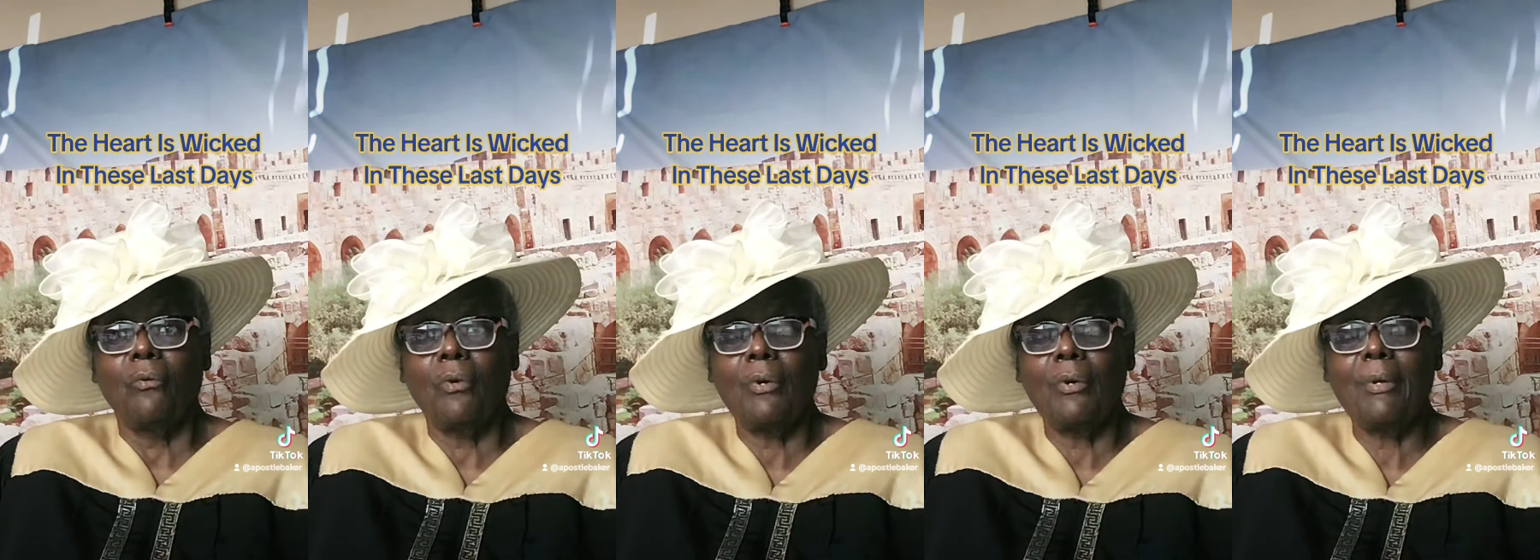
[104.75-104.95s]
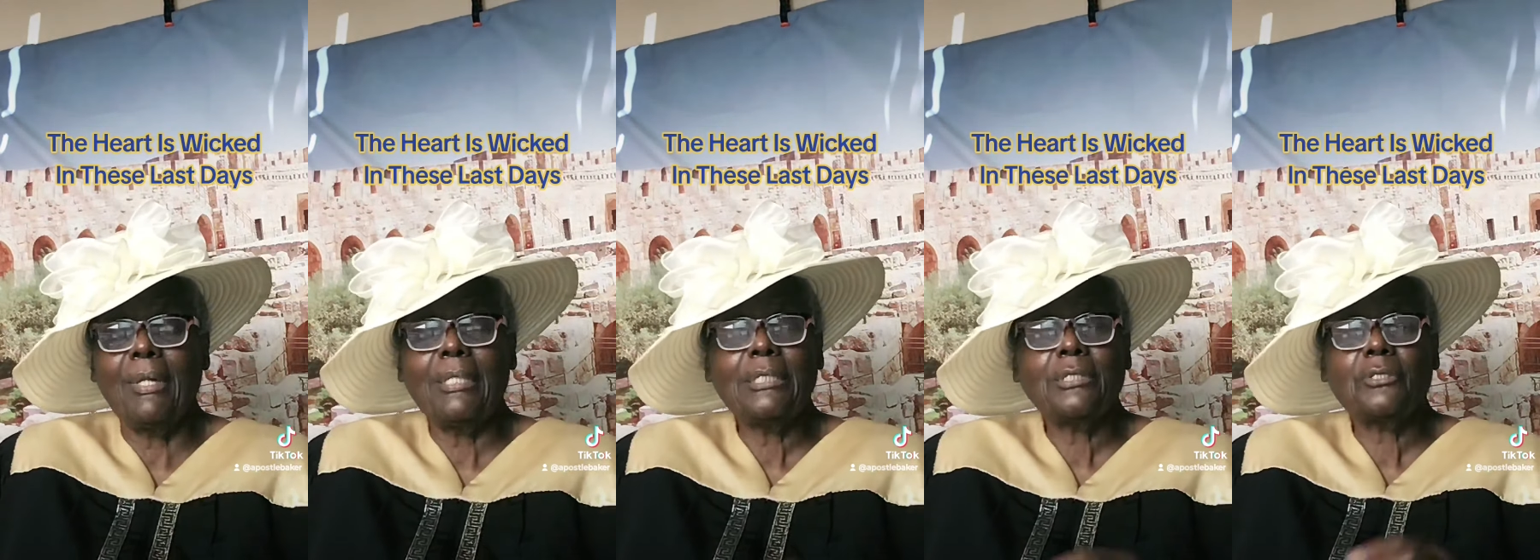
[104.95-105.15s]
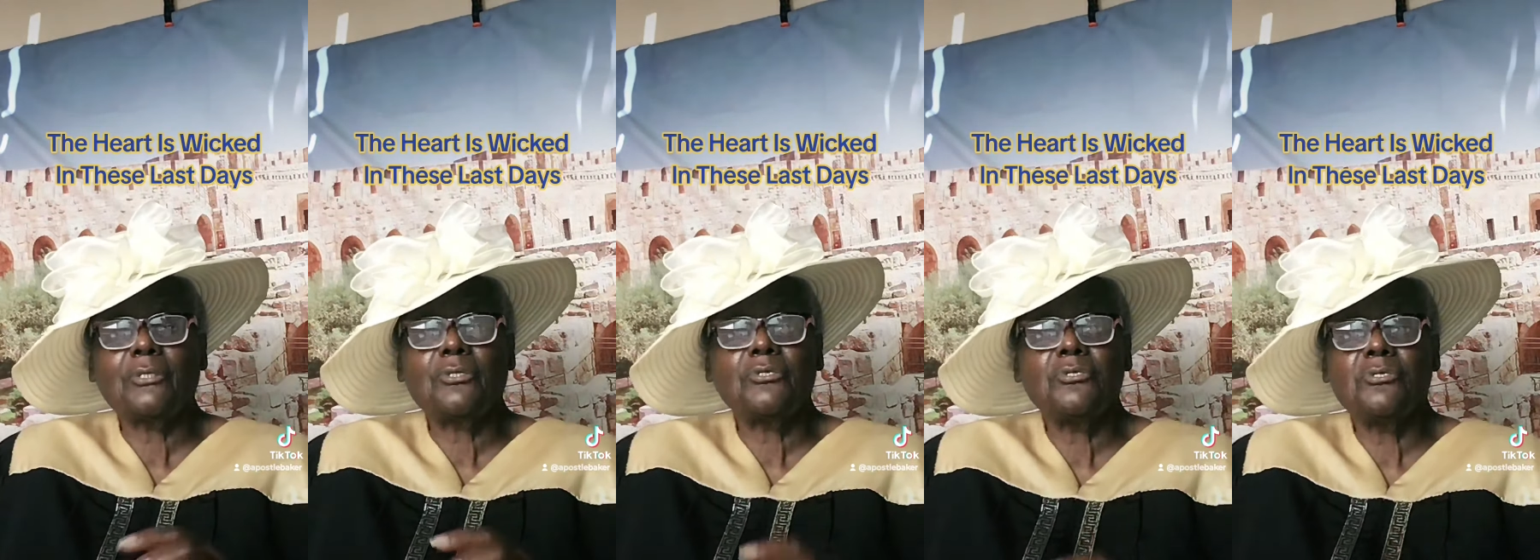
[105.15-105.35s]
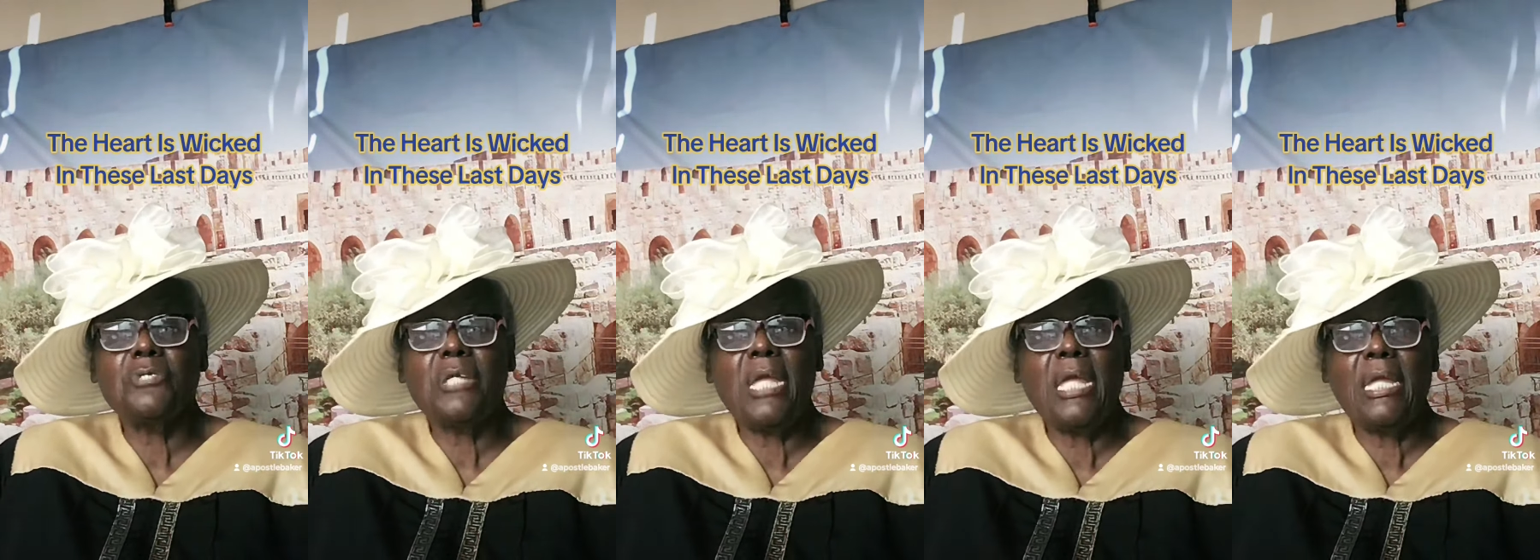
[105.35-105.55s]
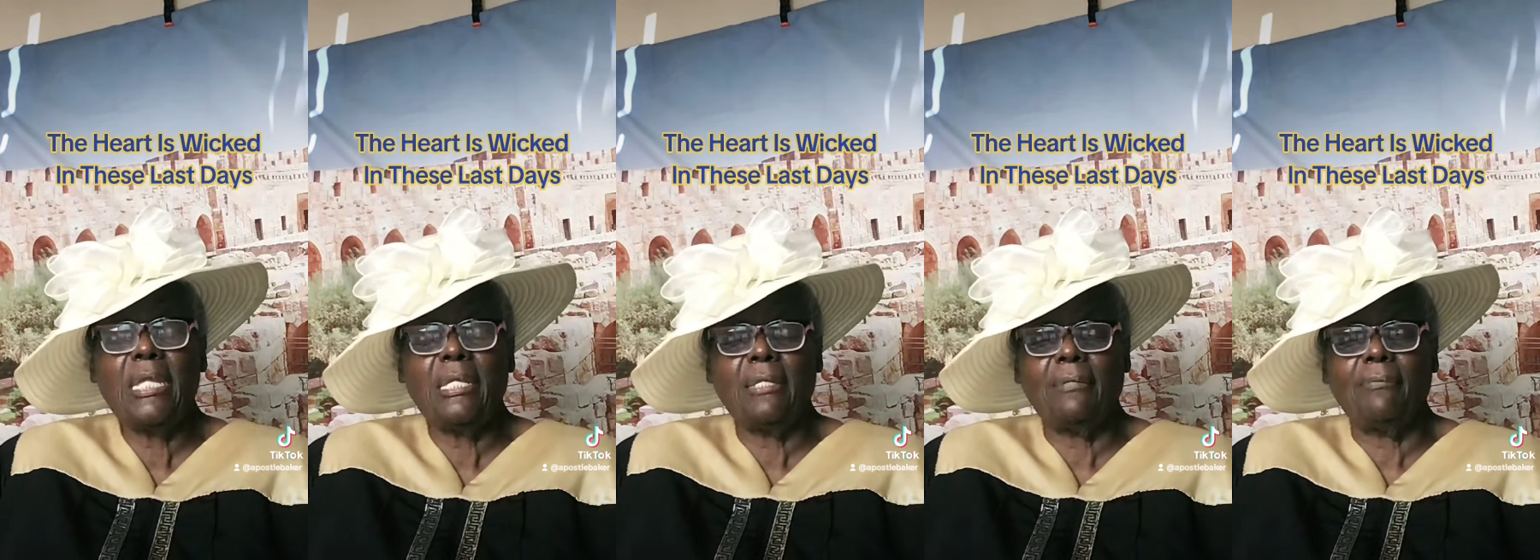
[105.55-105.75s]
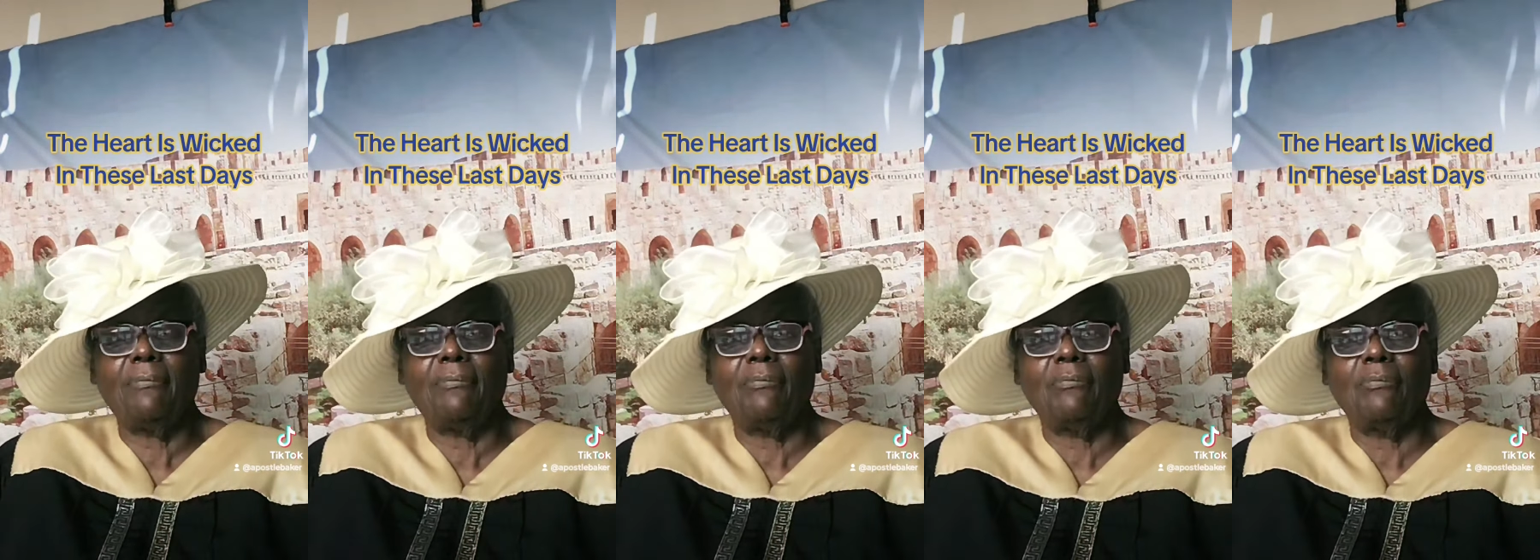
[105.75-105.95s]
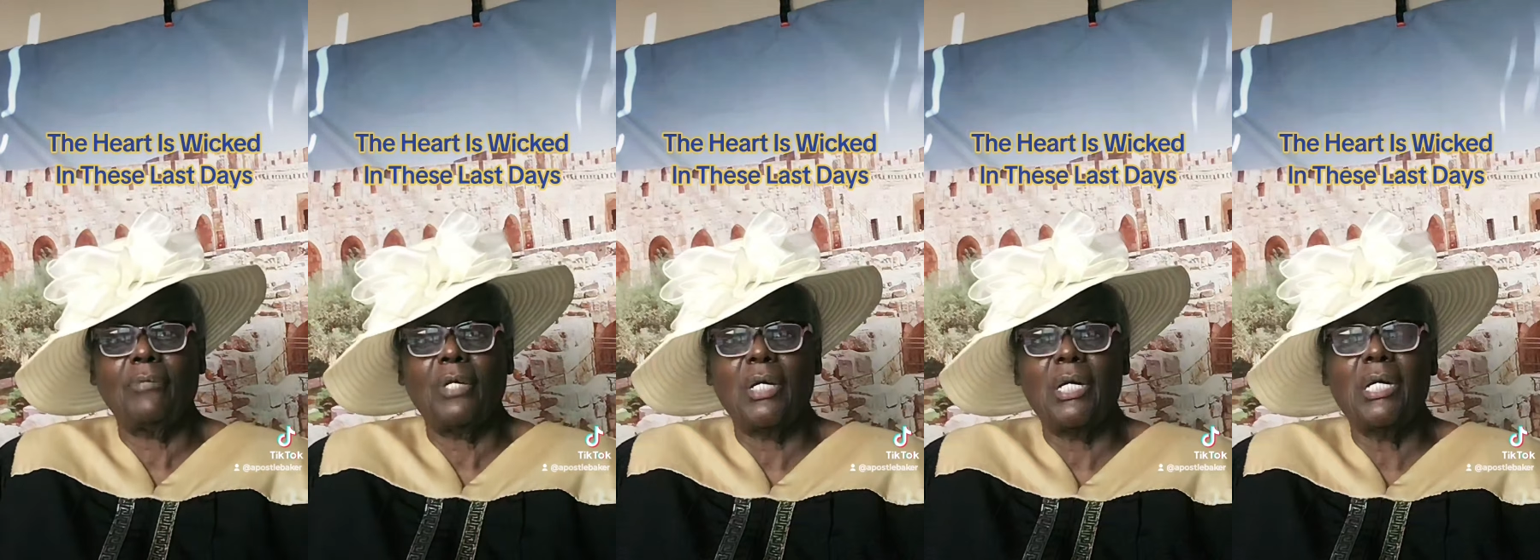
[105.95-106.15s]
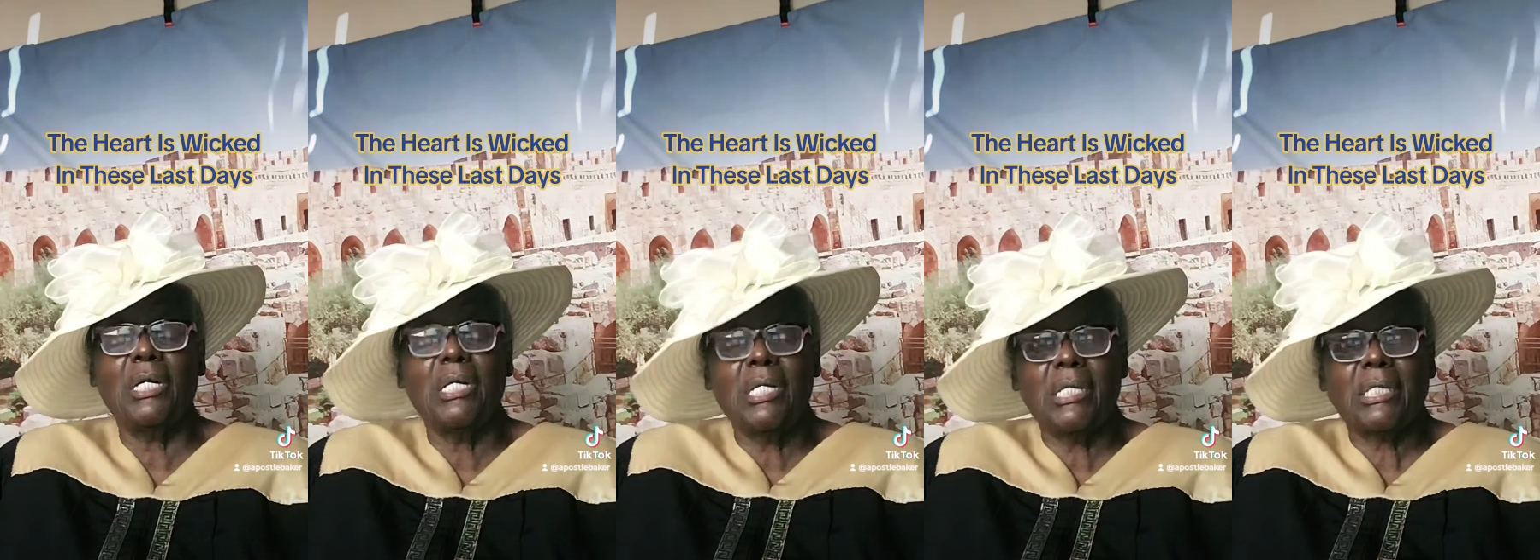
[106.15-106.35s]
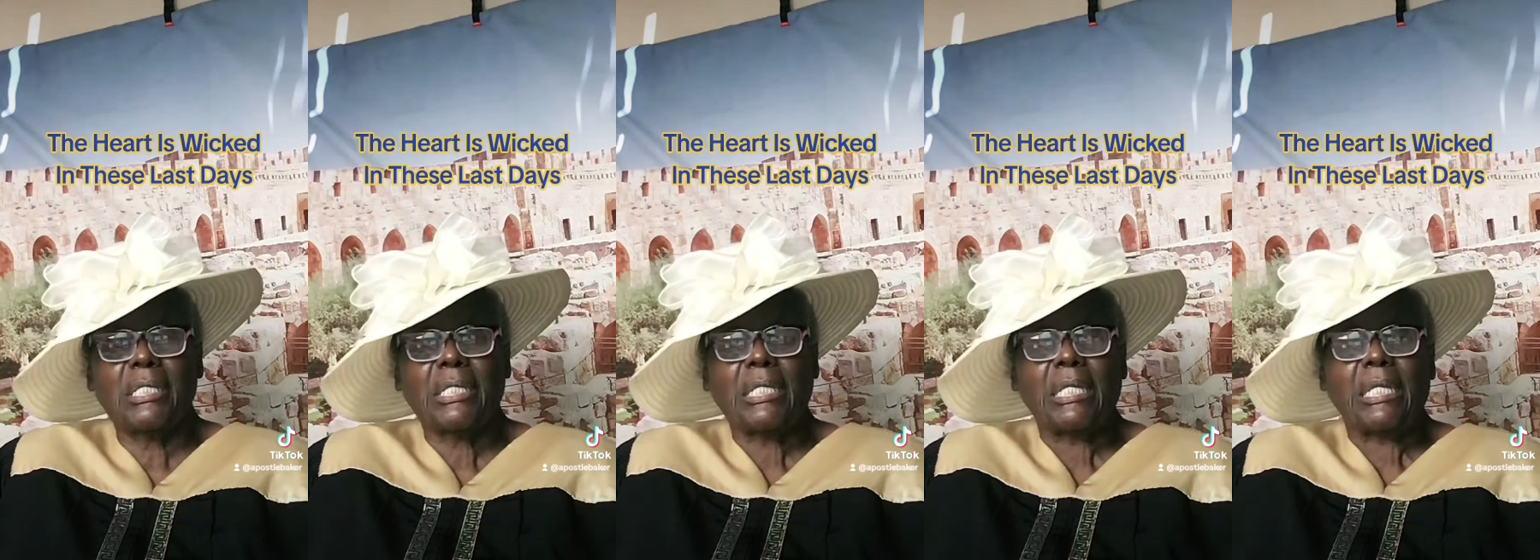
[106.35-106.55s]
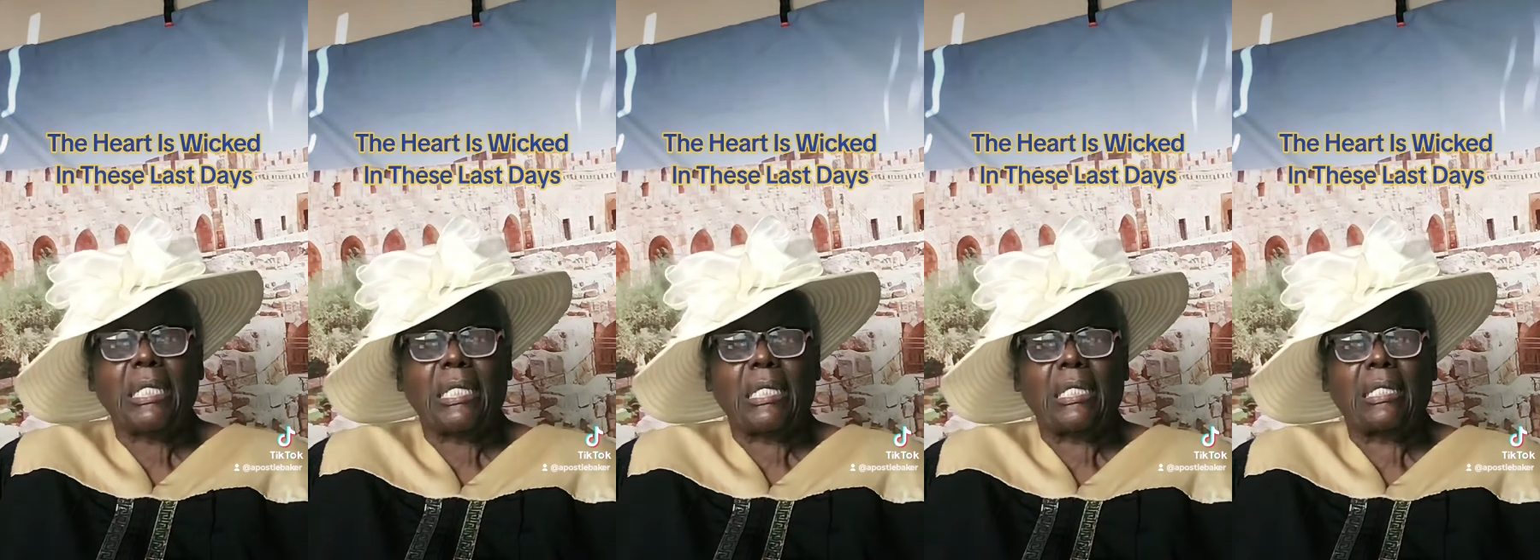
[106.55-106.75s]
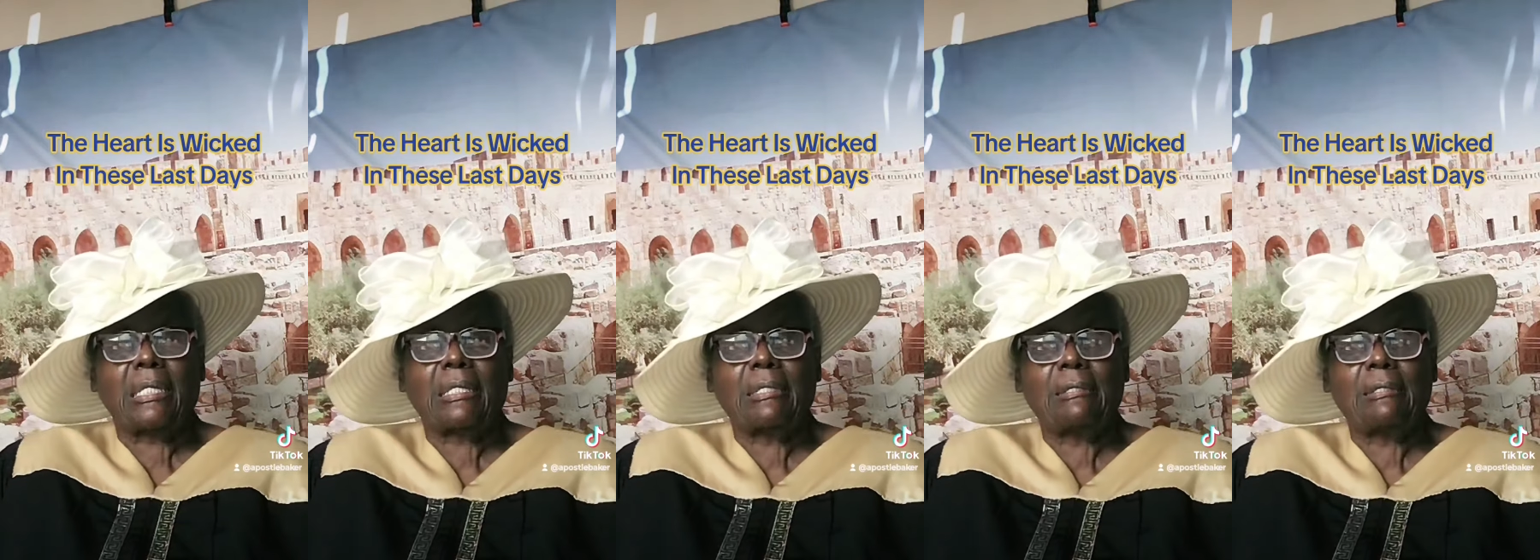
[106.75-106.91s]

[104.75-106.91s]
We weren't created ugly.